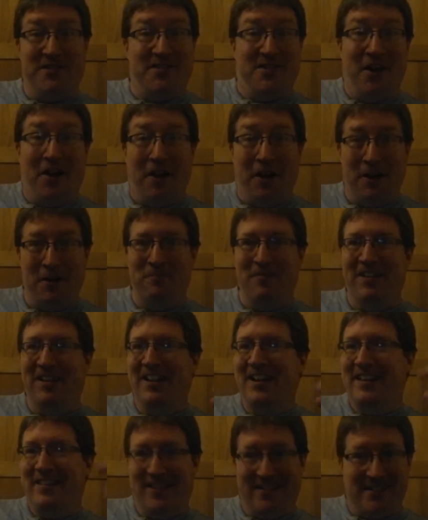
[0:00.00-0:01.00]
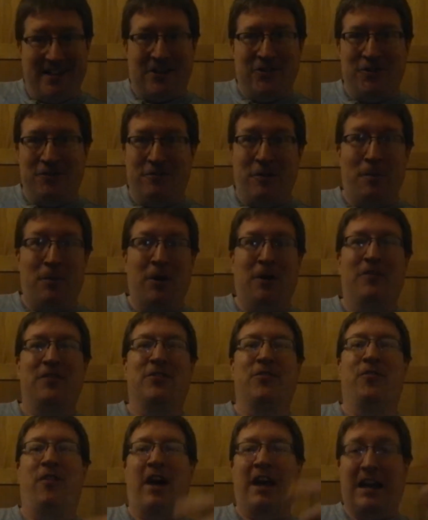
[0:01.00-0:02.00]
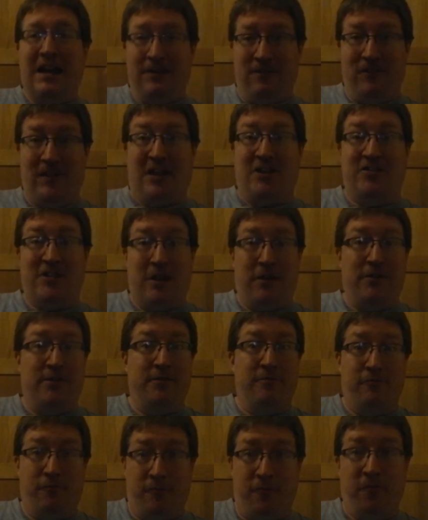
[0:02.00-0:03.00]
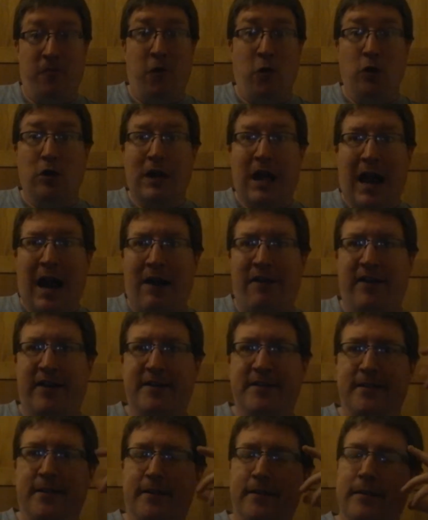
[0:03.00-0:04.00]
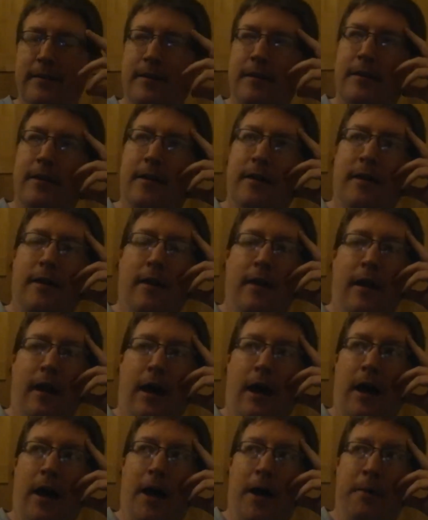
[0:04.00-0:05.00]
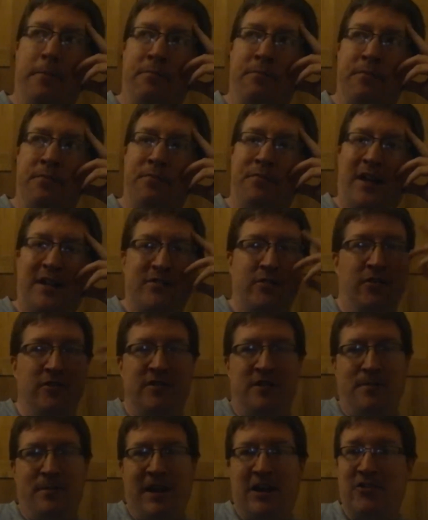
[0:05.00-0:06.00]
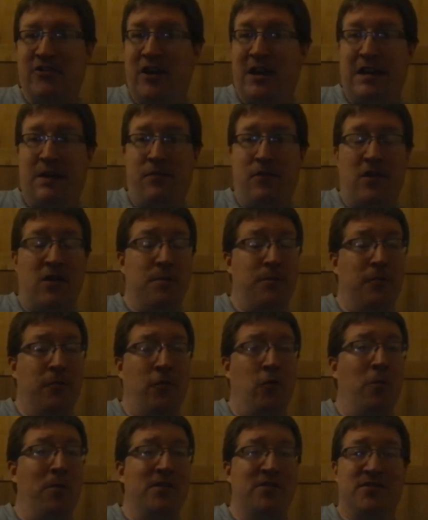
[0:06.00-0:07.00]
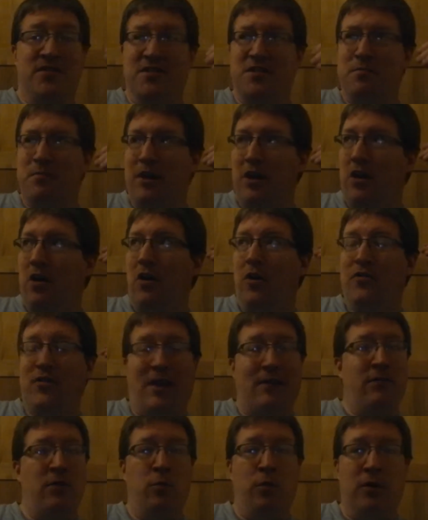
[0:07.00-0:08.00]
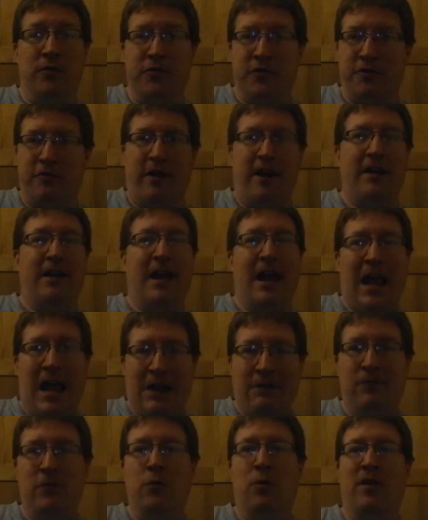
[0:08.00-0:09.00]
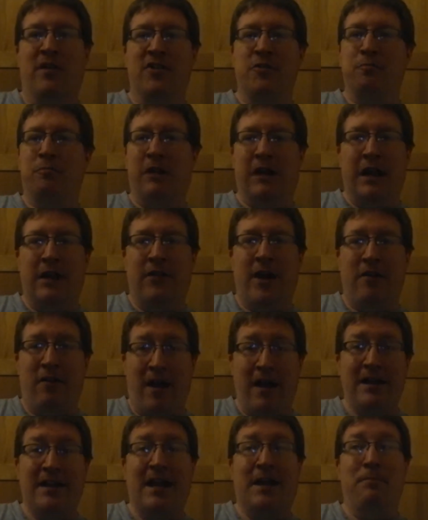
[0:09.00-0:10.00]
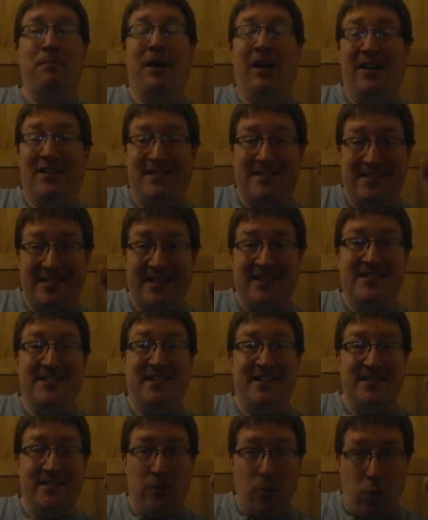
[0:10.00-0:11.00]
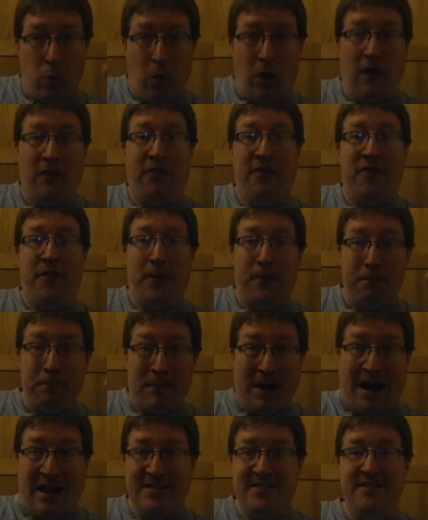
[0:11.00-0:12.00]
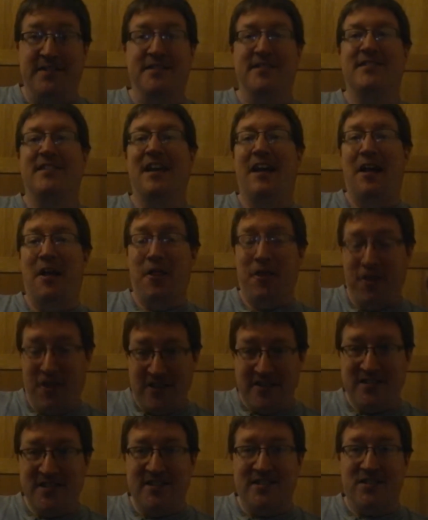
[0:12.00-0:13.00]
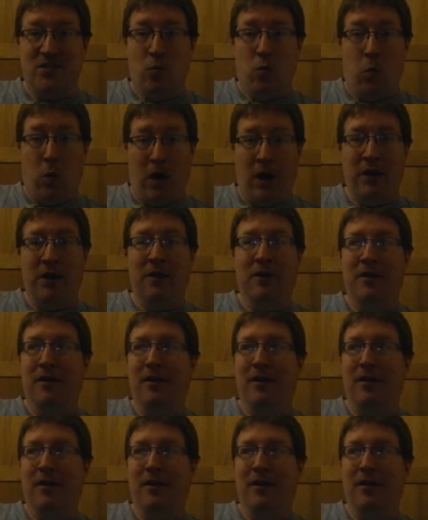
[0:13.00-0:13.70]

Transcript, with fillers: time, Natasha Romanoff is finally fleshed out as a full character. Um, that's not to diminish any of the other performances because everyone's great. Everyone is bringing their A game because this is the one that matters. This is the one